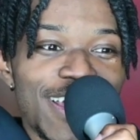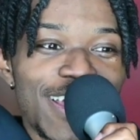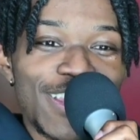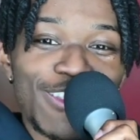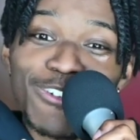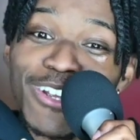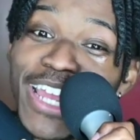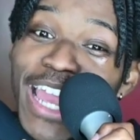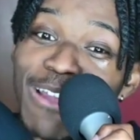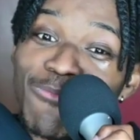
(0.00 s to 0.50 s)

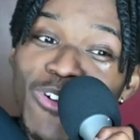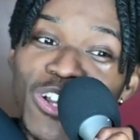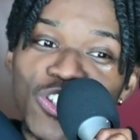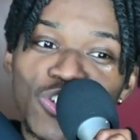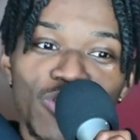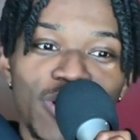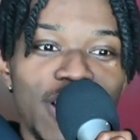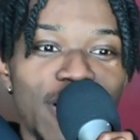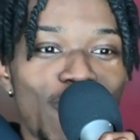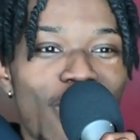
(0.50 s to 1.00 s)
Three game win
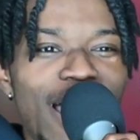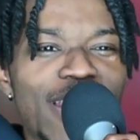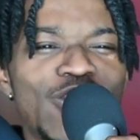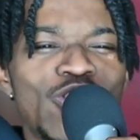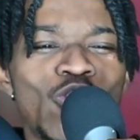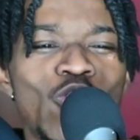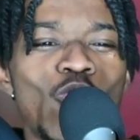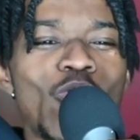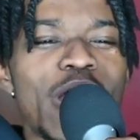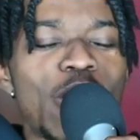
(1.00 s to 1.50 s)
streak. I
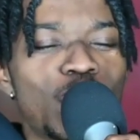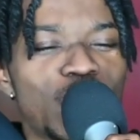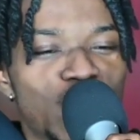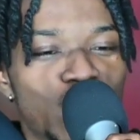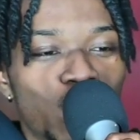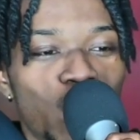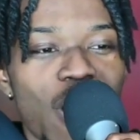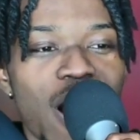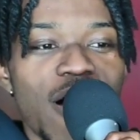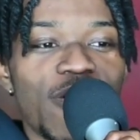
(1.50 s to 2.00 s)
knew it was
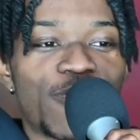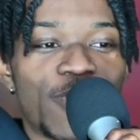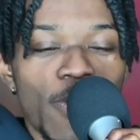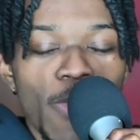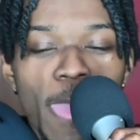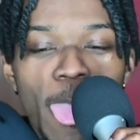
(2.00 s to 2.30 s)
rough